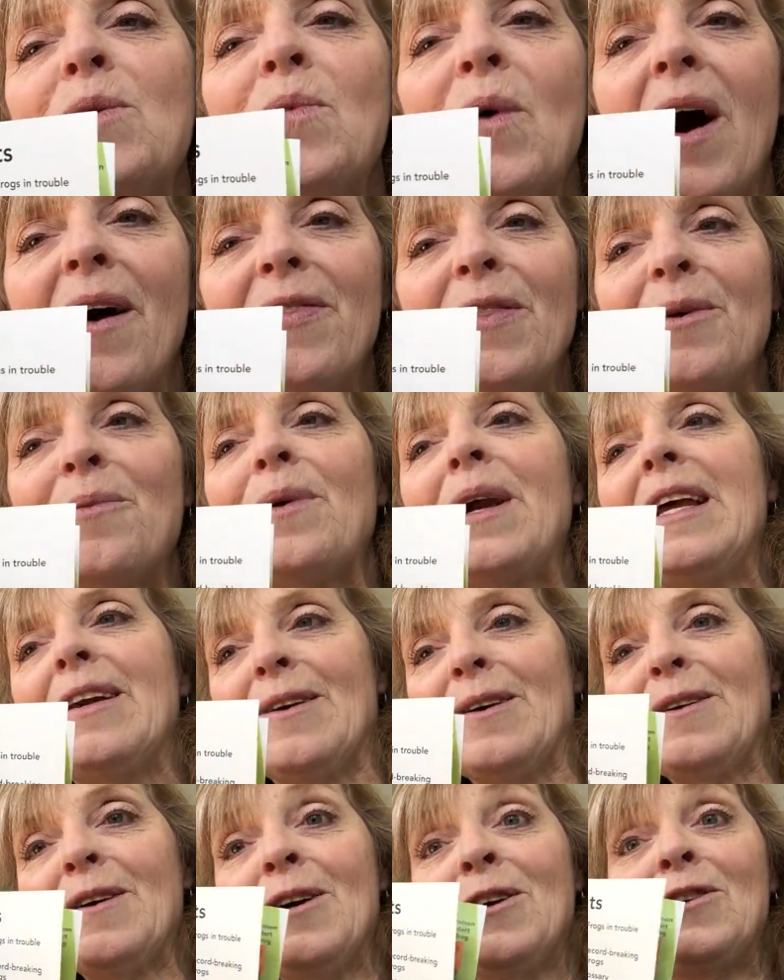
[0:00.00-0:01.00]
you want the
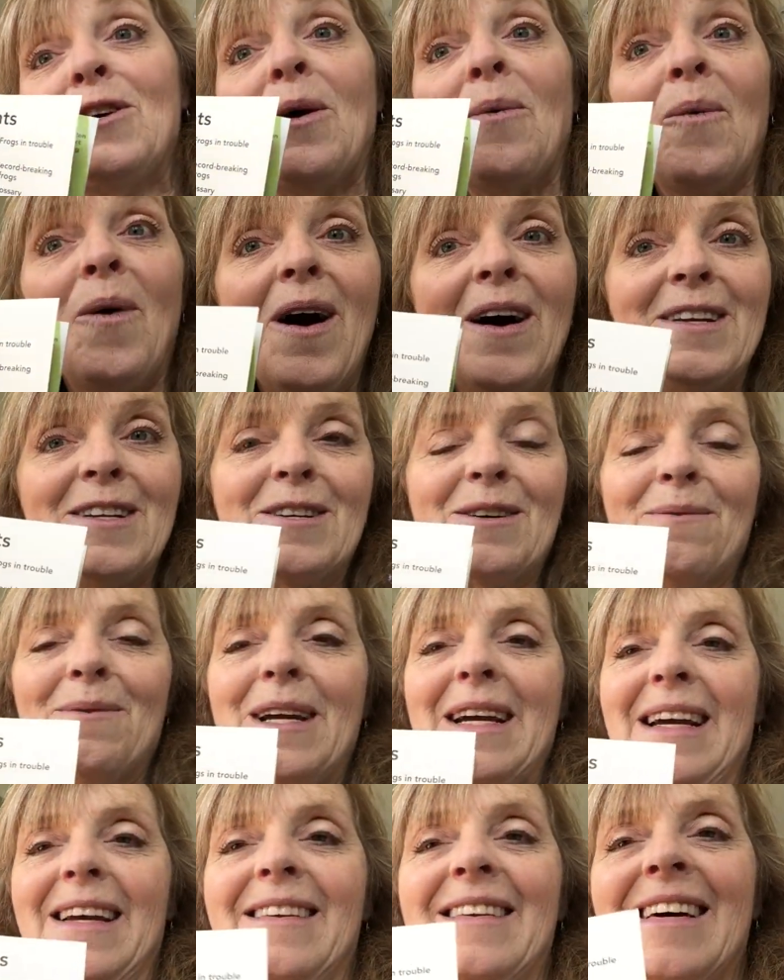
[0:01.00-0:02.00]
reader to want to
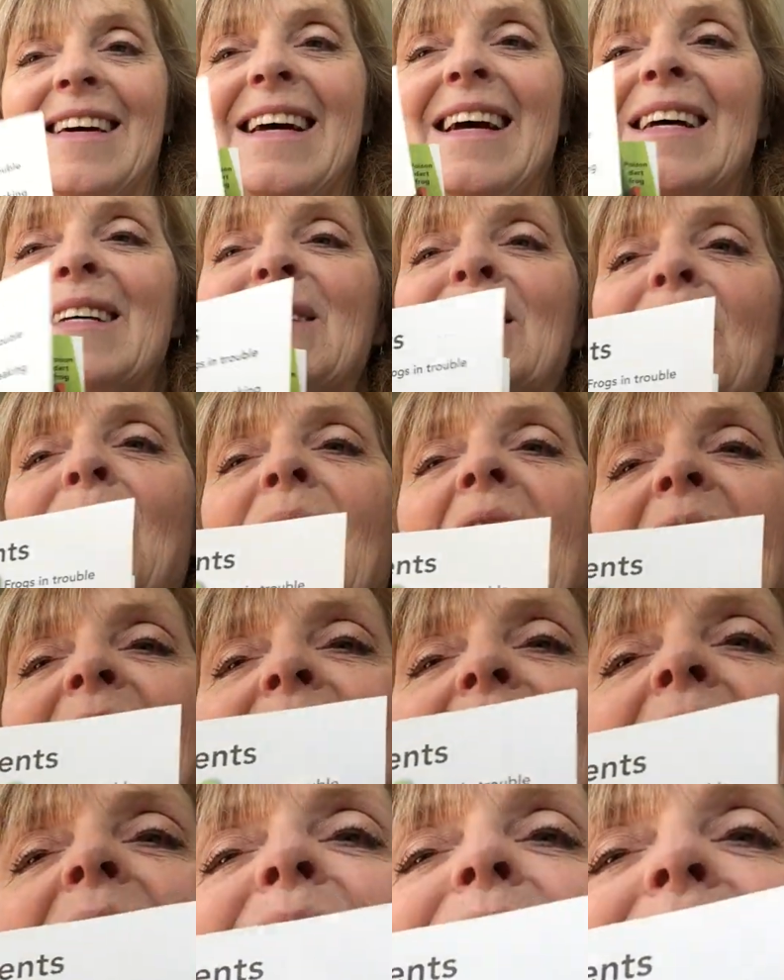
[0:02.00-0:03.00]
read. So as
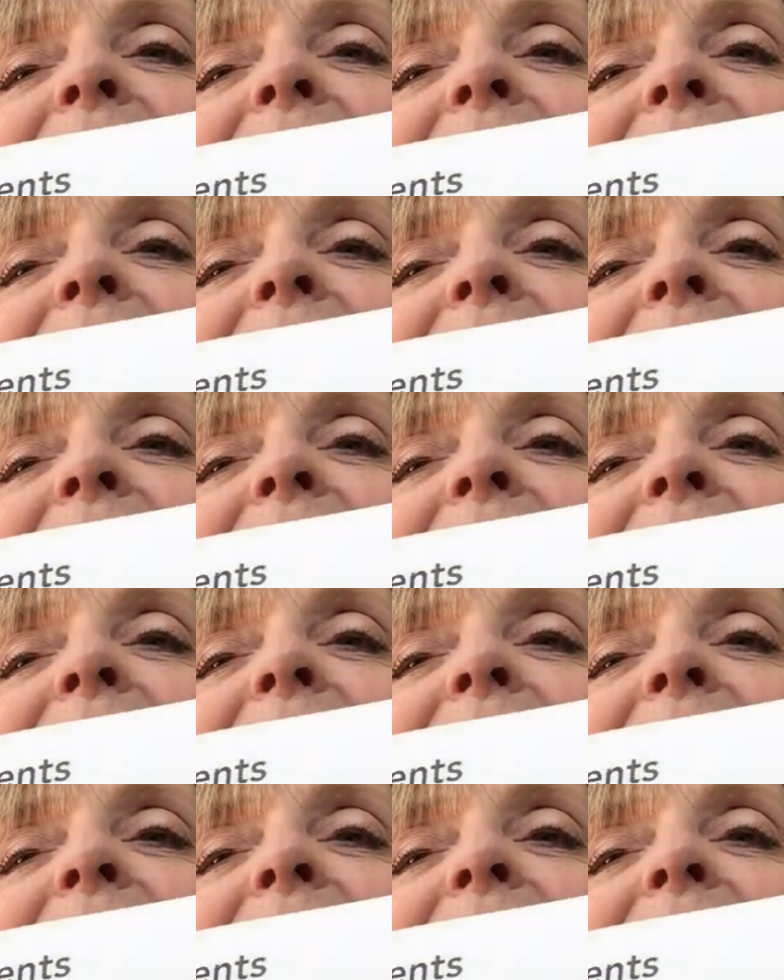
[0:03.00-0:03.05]
I